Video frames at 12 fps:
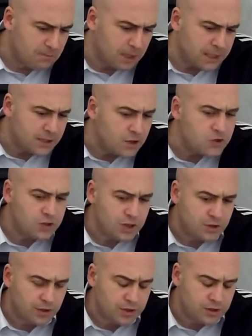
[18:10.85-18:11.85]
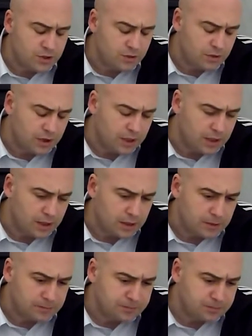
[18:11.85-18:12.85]
But it doesn't enter into the,
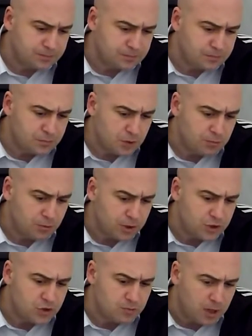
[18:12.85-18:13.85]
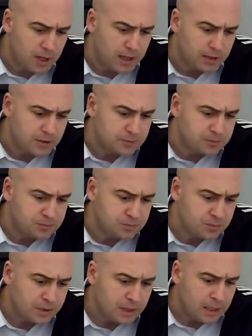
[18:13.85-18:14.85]
uh, the priest's mind
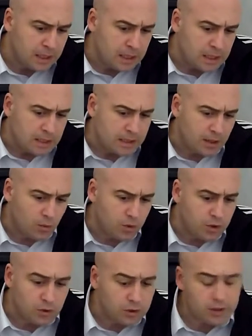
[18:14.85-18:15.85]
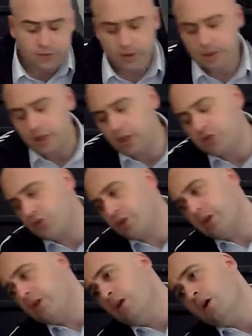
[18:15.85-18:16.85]
that when you live in a
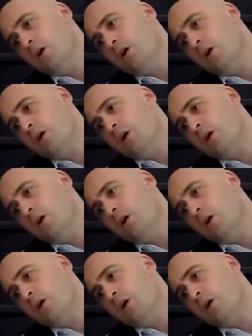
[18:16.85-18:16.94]
country,